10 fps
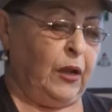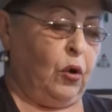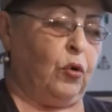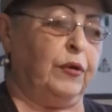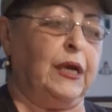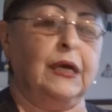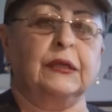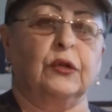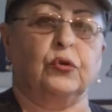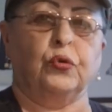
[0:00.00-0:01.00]

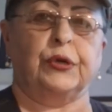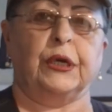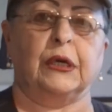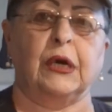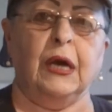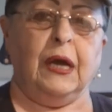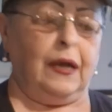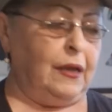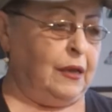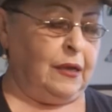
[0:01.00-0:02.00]
Oriental cooking.
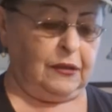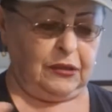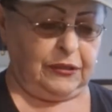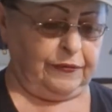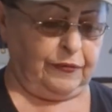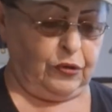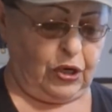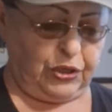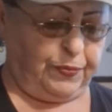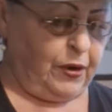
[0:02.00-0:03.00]
And it's a
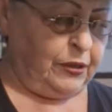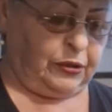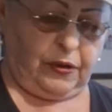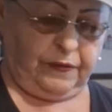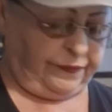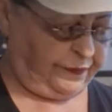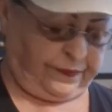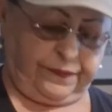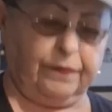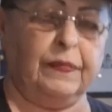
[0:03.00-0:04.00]
large part of
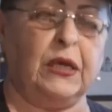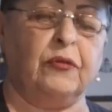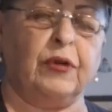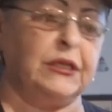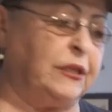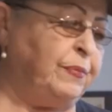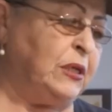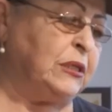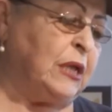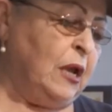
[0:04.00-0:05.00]
many
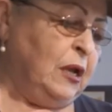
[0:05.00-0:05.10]
recipes.